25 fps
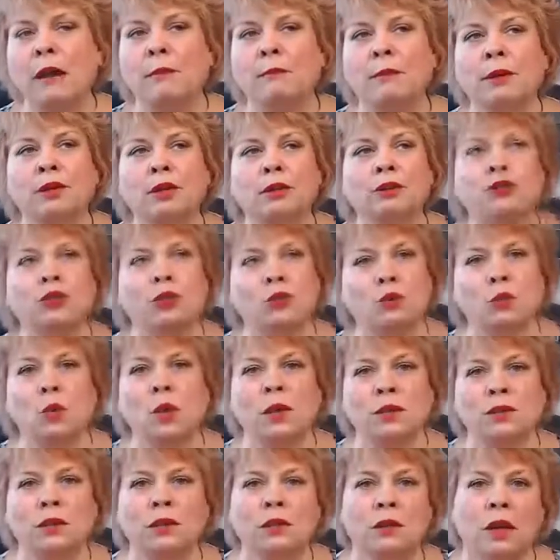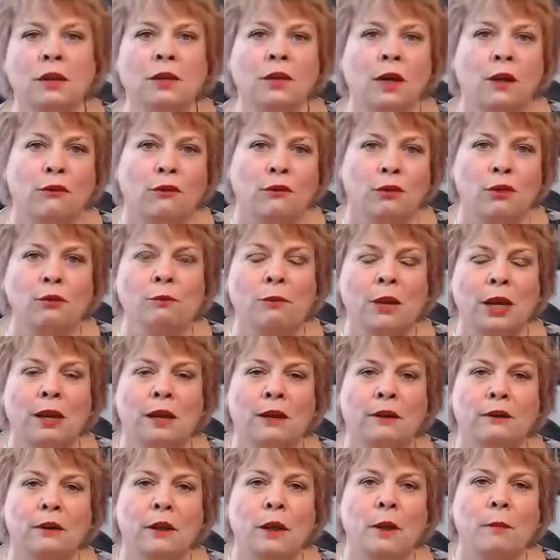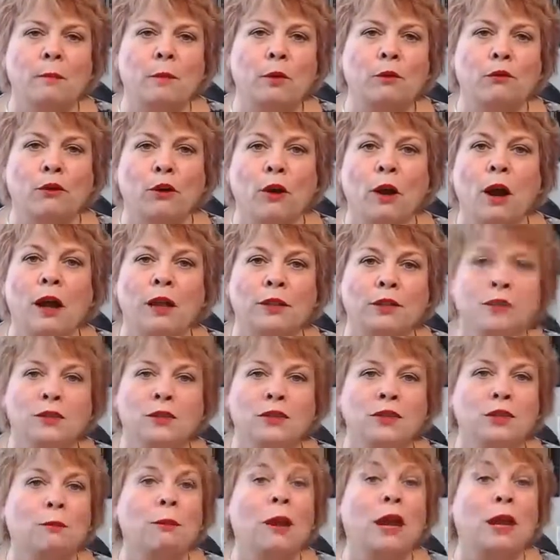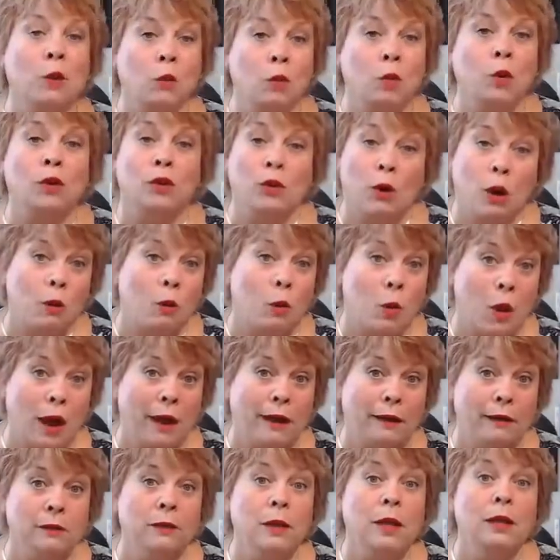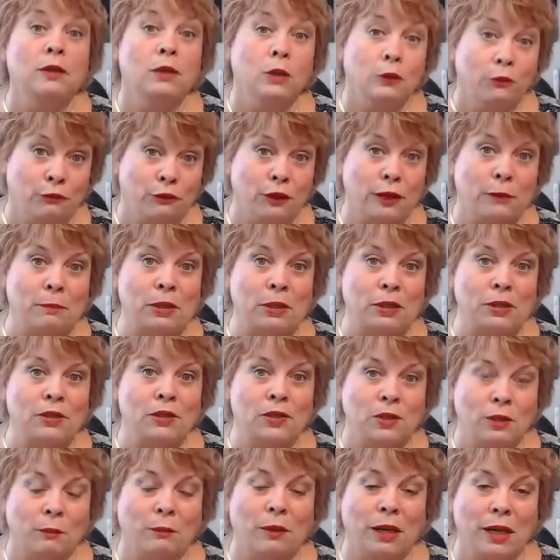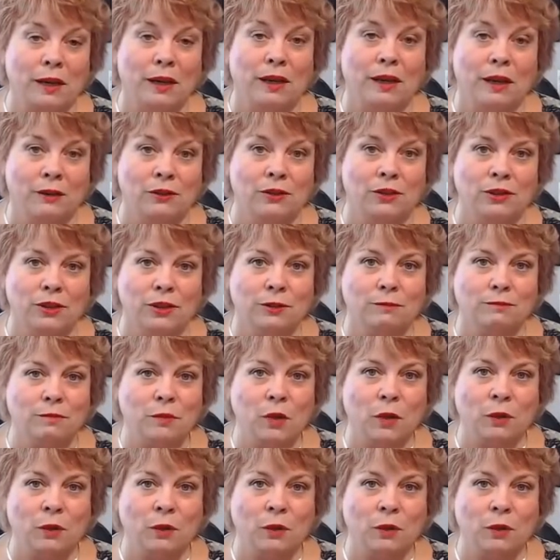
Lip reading: But there just wasn't enough room in it for us to make it worth our while to flip it to somebody else.